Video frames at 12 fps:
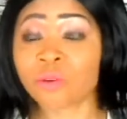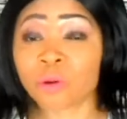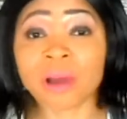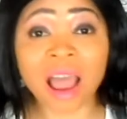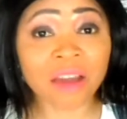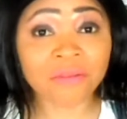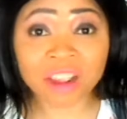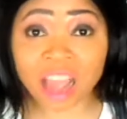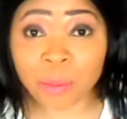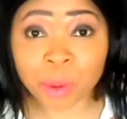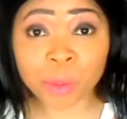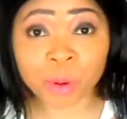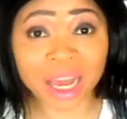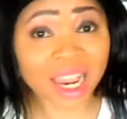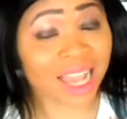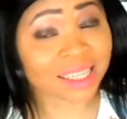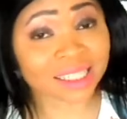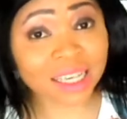For my Africa people,
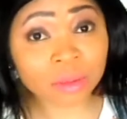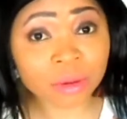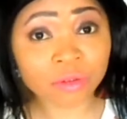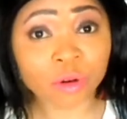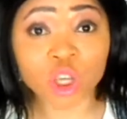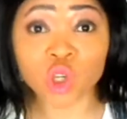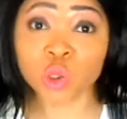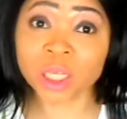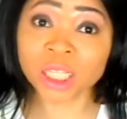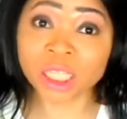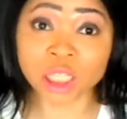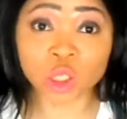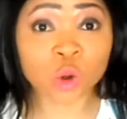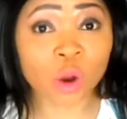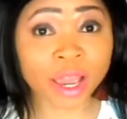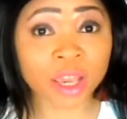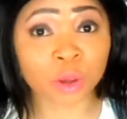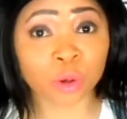like I said before, you need
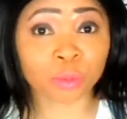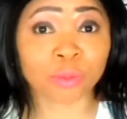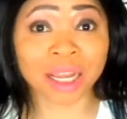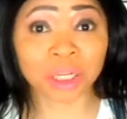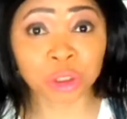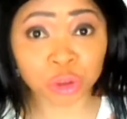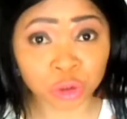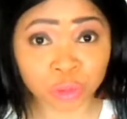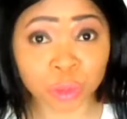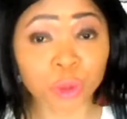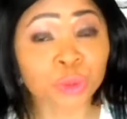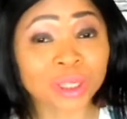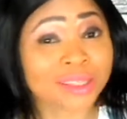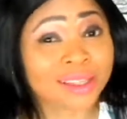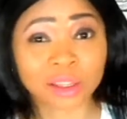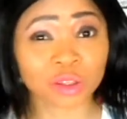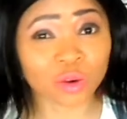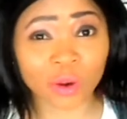Dettol in your bathroom. You need
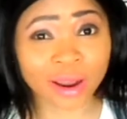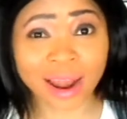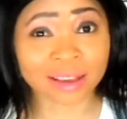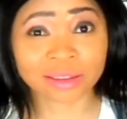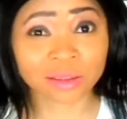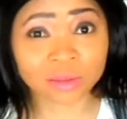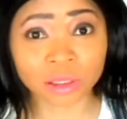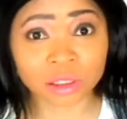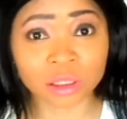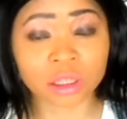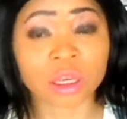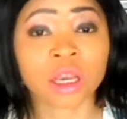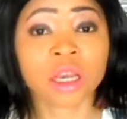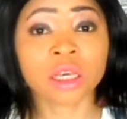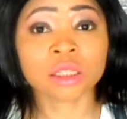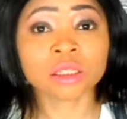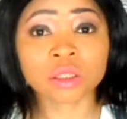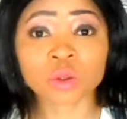Dettol, like seriously.
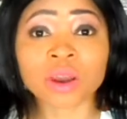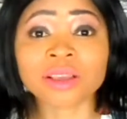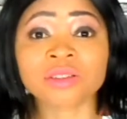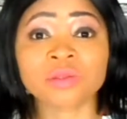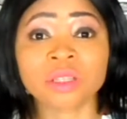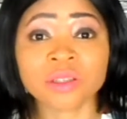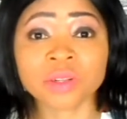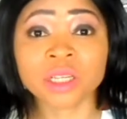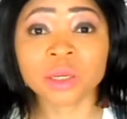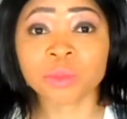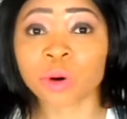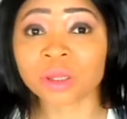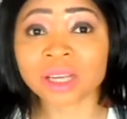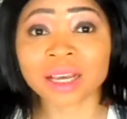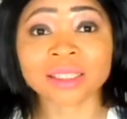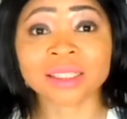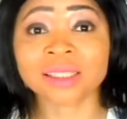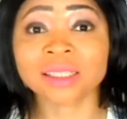Dettol is really, really
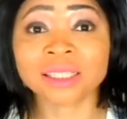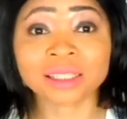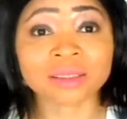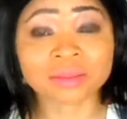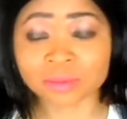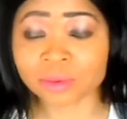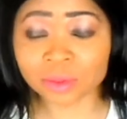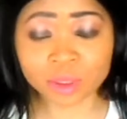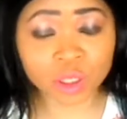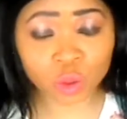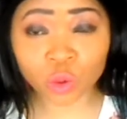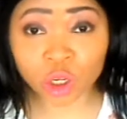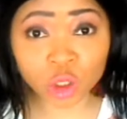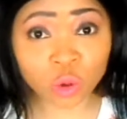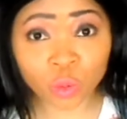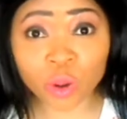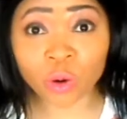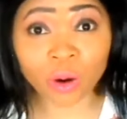important in this
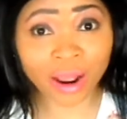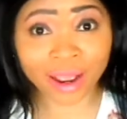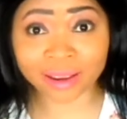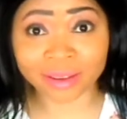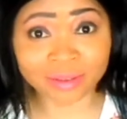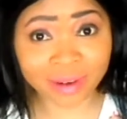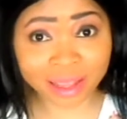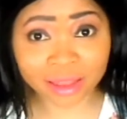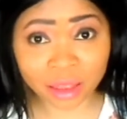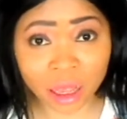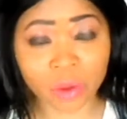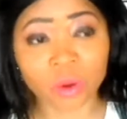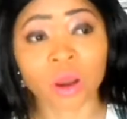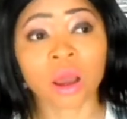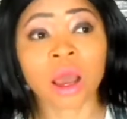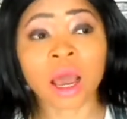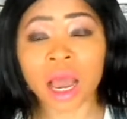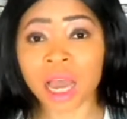situation we all are in right now.
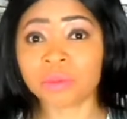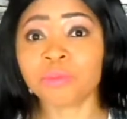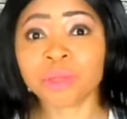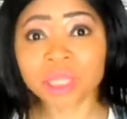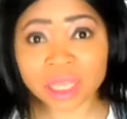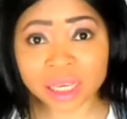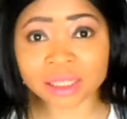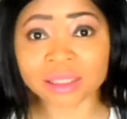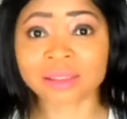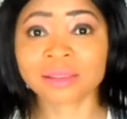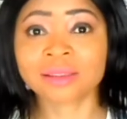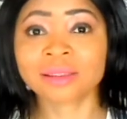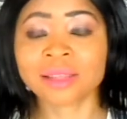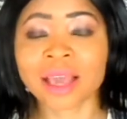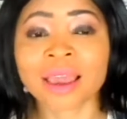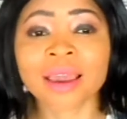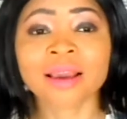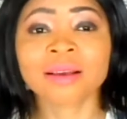And please
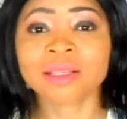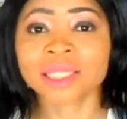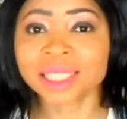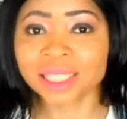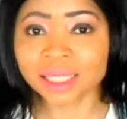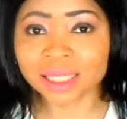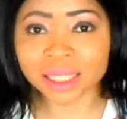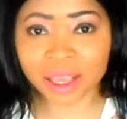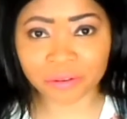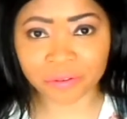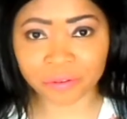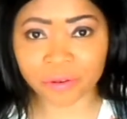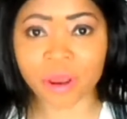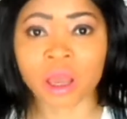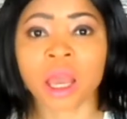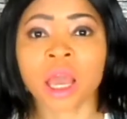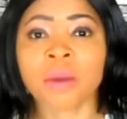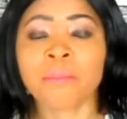stay safe.
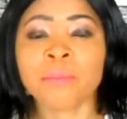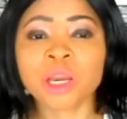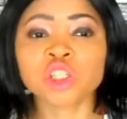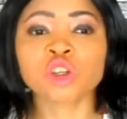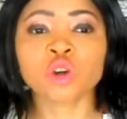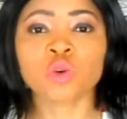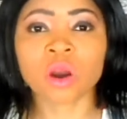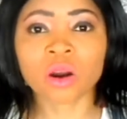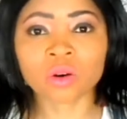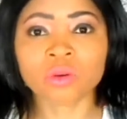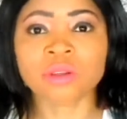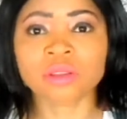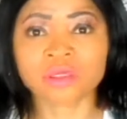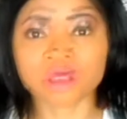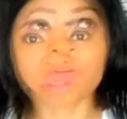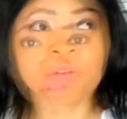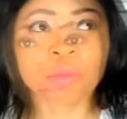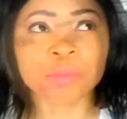Make sure you are always
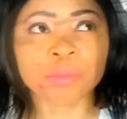safe.